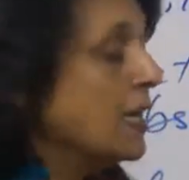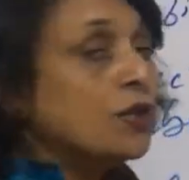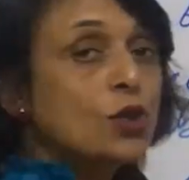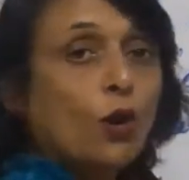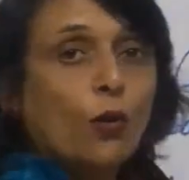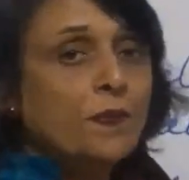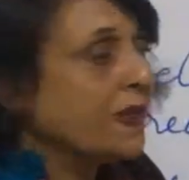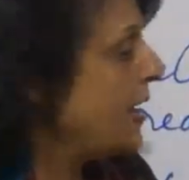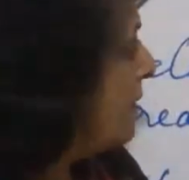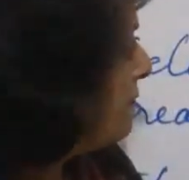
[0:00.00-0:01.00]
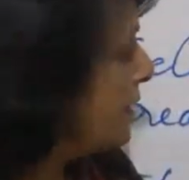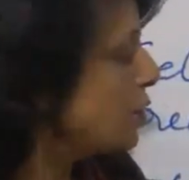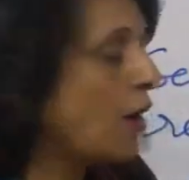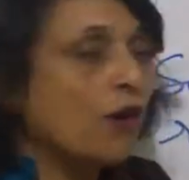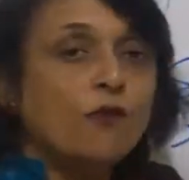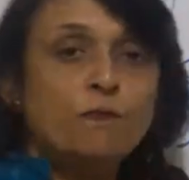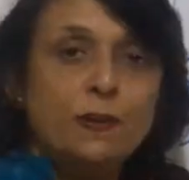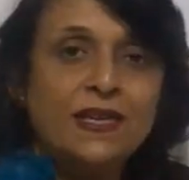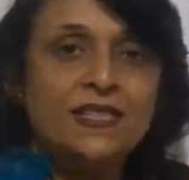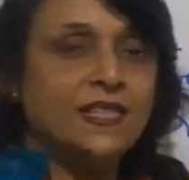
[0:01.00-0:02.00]
So, if we talk of
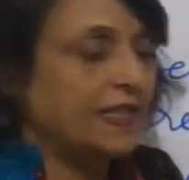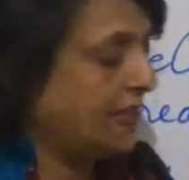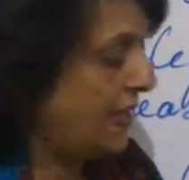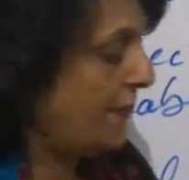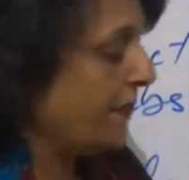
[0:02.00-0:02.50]
PCT,